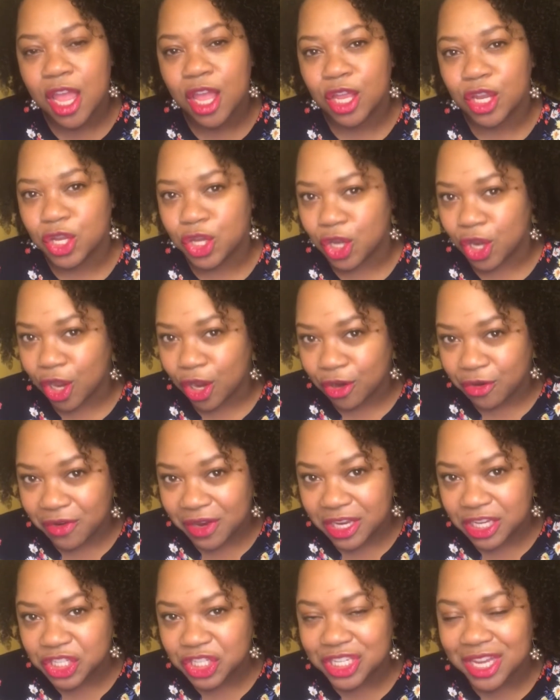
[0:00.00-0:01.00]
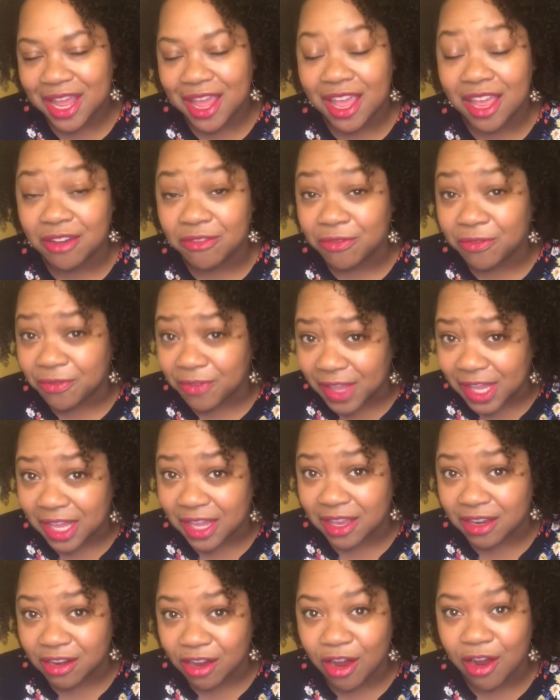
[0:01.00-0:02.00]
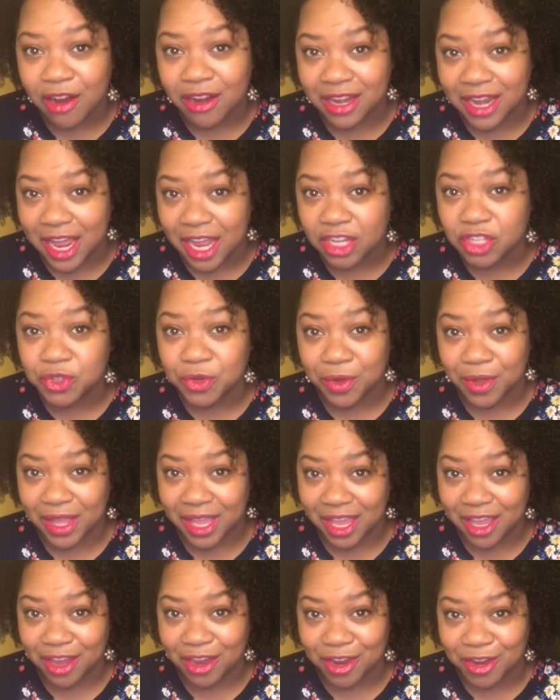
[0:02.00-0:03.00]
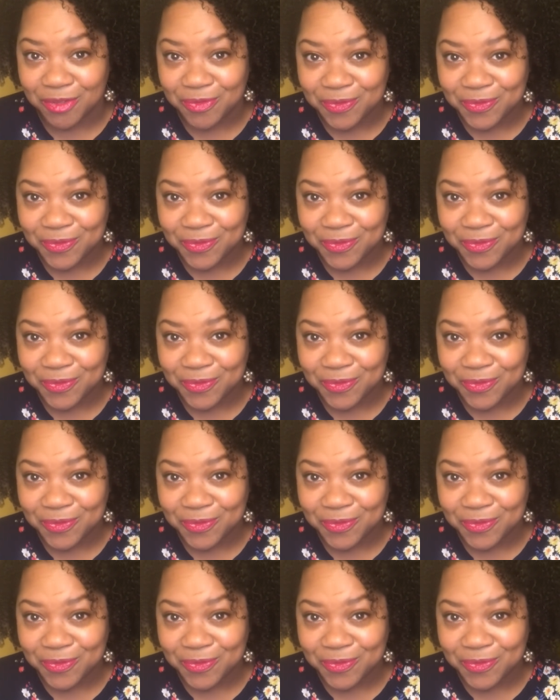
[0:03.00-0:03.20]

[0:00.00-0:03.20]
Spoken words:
nourish, and feed our natural hair.